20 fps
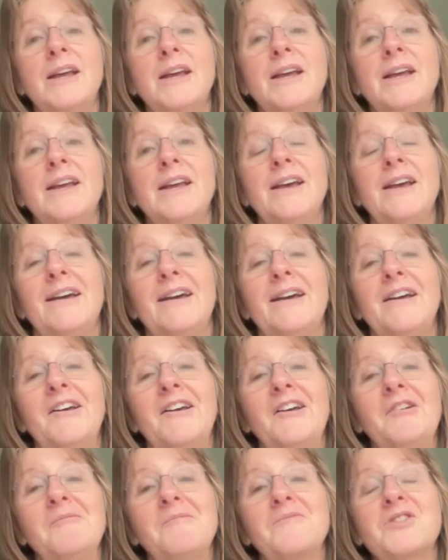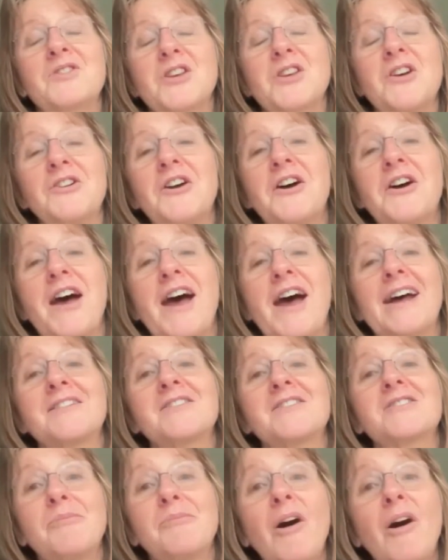turn her hand
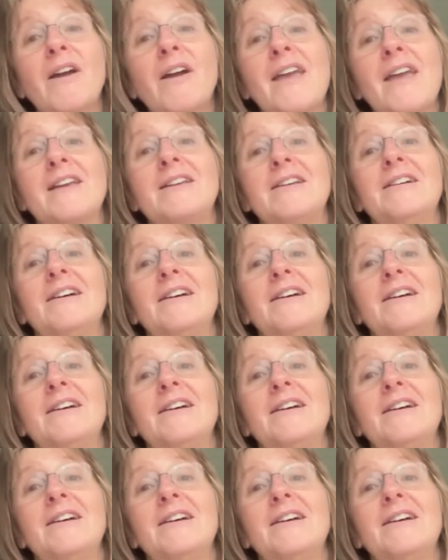to buying,